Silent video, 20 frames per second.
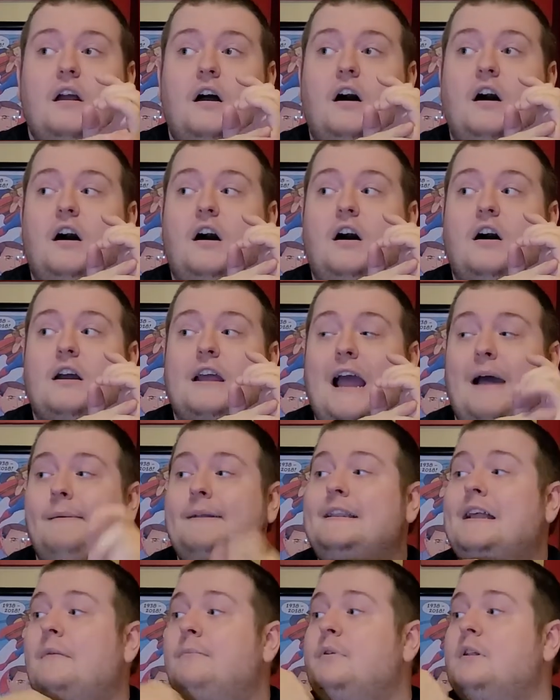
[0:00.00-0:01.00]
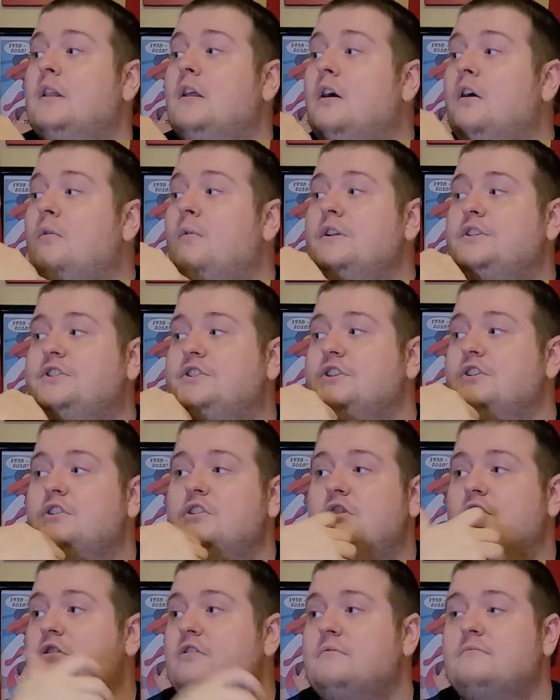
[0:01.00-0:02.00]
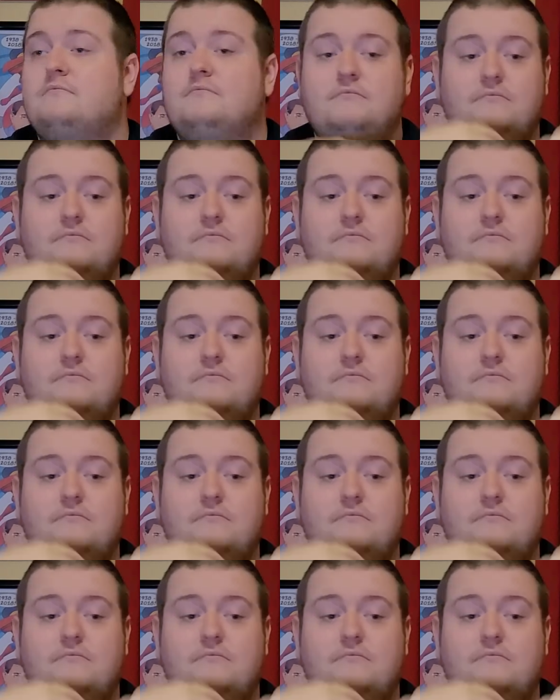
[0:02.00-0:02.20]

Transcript: Uh, comment down below what your